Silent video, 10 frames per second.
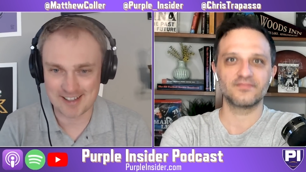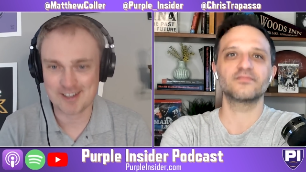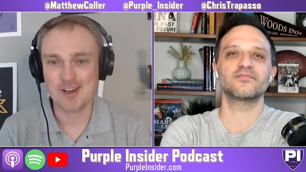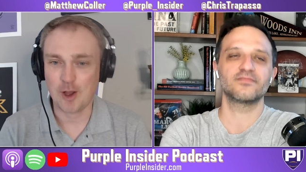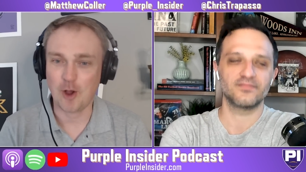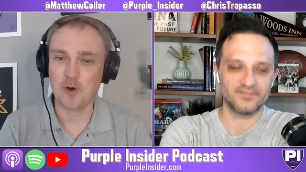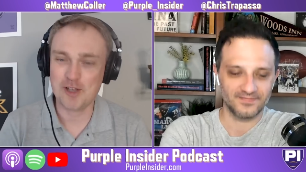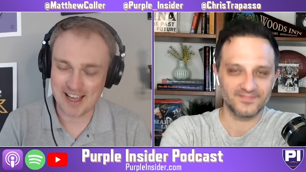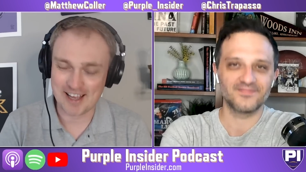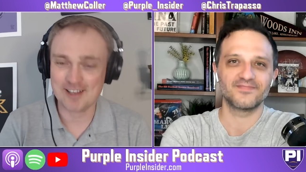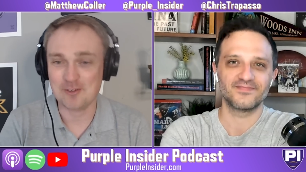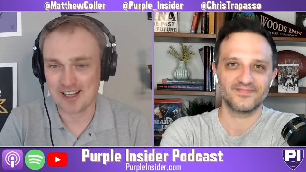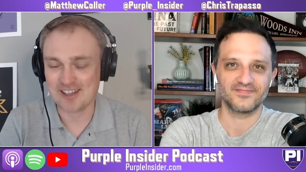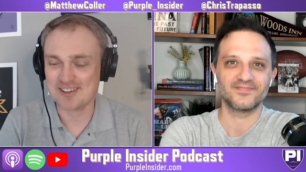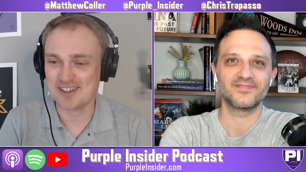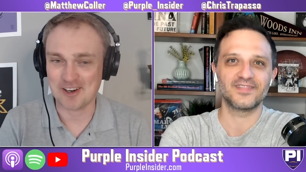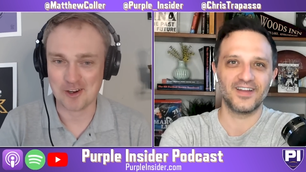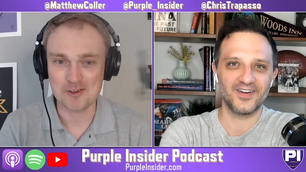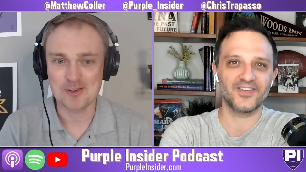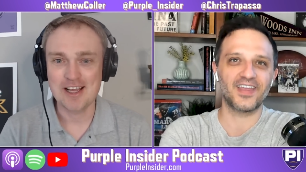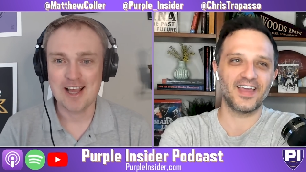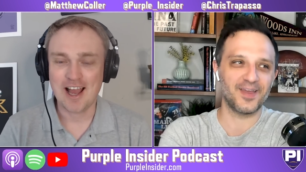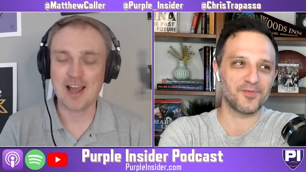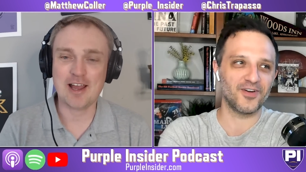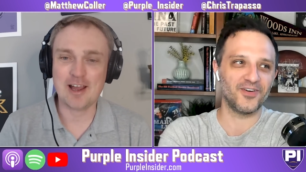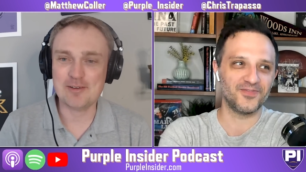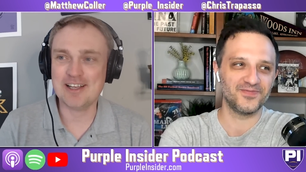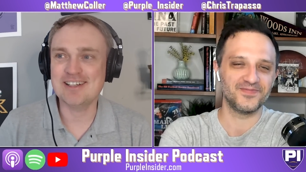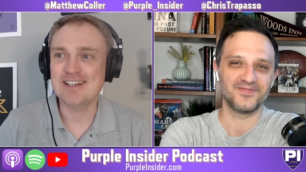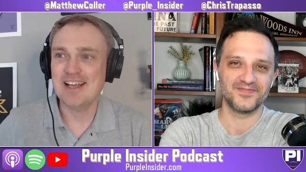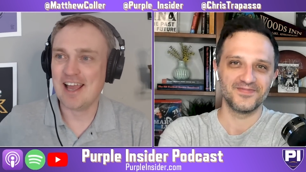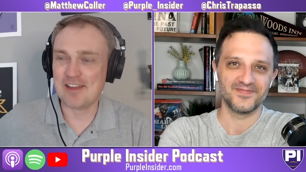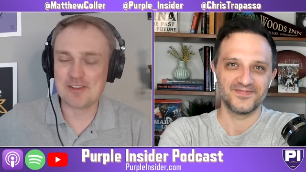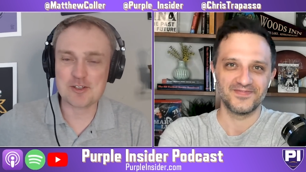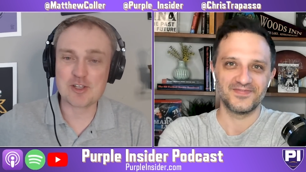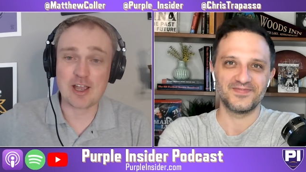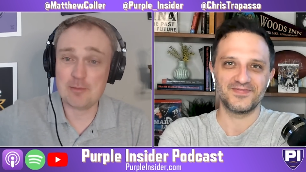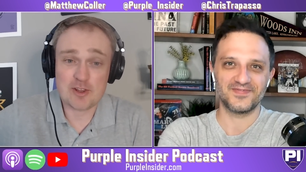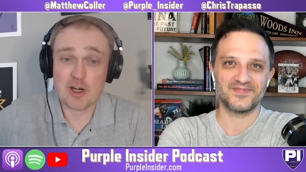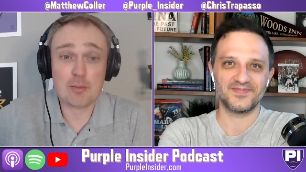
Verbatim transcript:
Speaker 1: Like, hmm. okay, well, you know, okay. I, I, mean, this, I mean, the